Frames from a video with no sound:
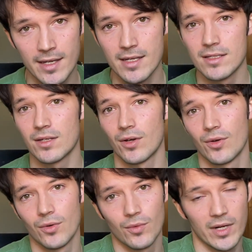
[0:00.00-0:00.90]

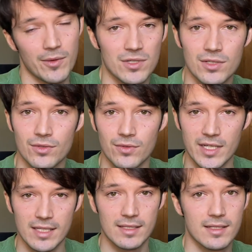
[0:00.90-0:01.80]
So what I would do
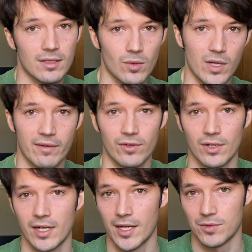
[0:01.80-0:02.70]
is,
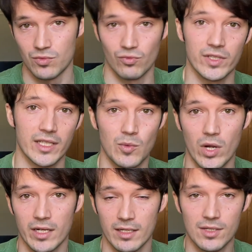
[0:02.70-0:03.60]
whenever I was really
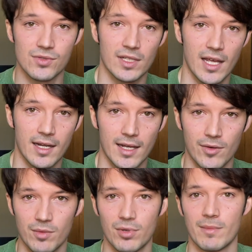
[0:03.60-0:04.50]
wanting to use again, I
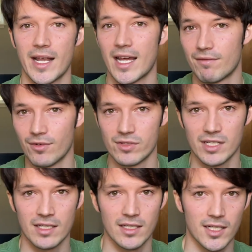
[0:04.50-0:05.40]
would put my headphones
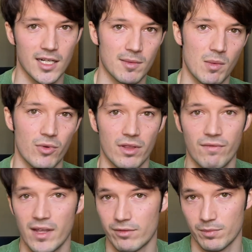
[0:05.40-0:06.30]
in and come up with a
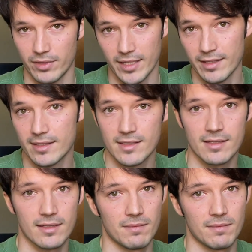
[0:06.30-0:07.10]
favorite playlist,